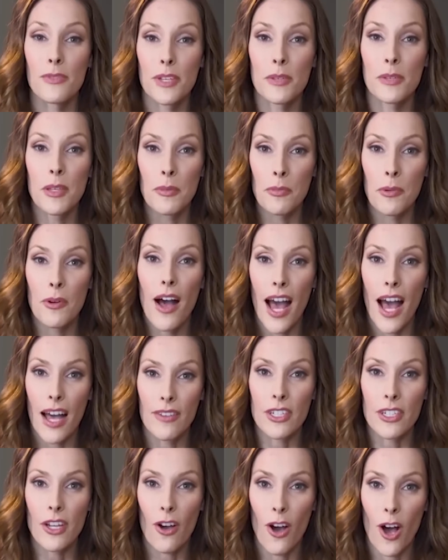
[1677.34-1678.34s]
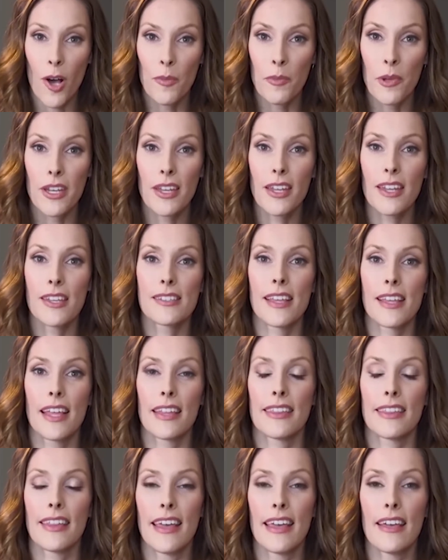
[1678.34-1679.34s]
3 people have in common is
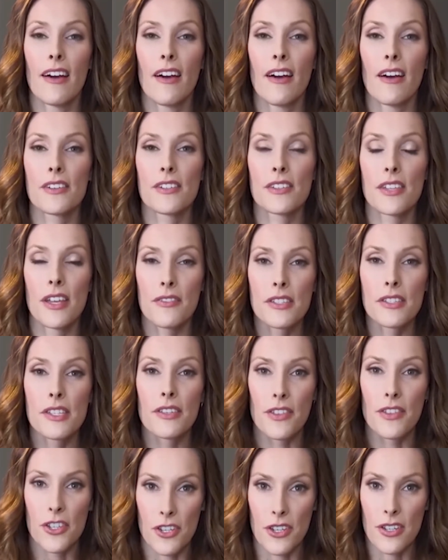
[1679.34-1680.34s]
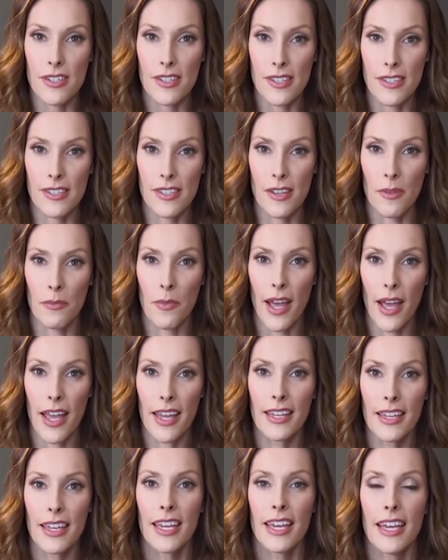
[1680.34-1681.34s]
that they are self-sufficient in some
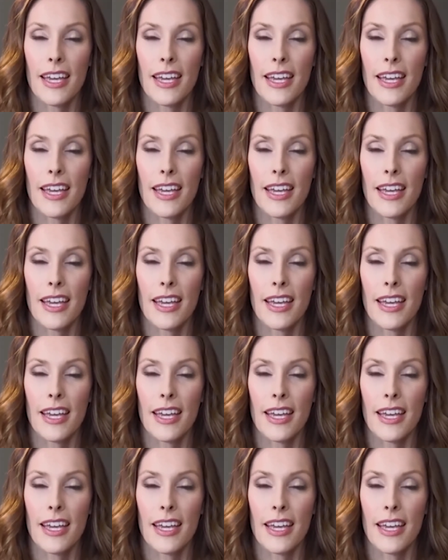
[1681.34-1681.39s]
way,